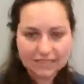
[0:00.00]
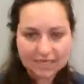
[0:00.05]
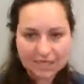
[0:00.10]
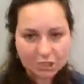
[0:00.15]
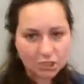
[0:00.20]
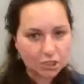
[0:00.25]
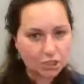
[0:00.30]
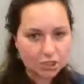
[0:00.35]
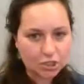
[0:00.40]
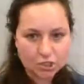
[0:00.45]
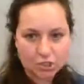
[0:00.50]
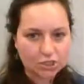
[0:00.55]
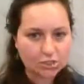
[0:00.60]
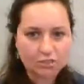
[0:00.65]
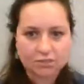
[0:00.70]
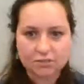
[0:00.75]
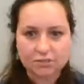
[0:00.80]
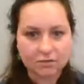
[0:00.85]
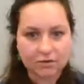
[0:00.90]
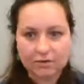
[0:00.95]
And she's
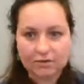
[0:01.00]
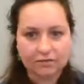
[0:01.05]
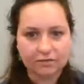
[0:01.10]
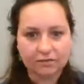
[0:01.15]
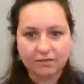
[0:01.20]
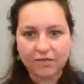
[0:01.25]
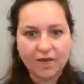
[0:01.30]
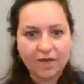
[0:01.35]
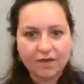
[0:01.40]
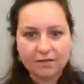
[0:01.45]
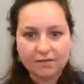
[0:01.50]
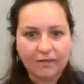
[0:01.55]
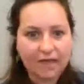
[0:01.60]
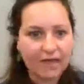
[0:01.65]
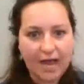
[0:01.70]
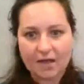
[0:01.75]
just sort of like,